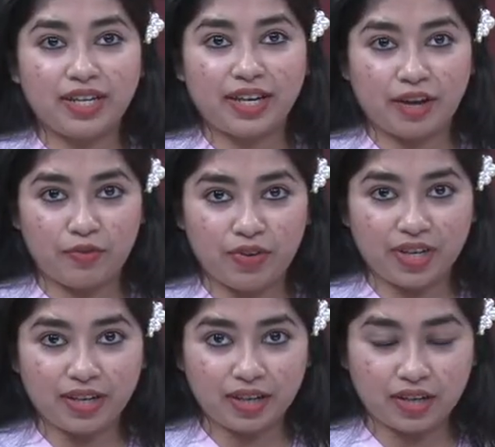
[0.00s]

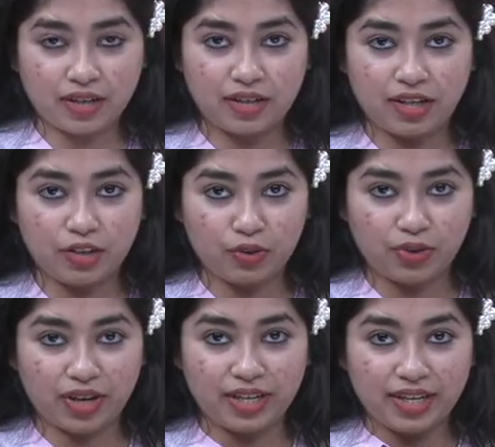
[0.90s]

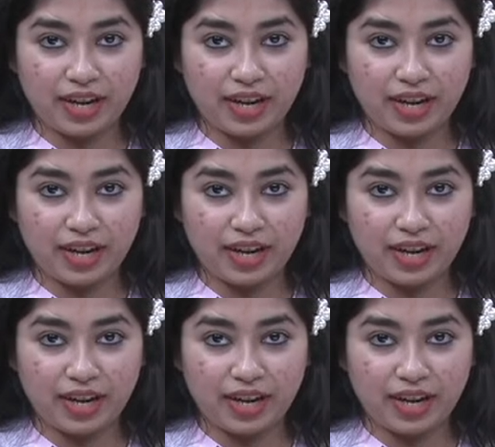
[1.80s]
in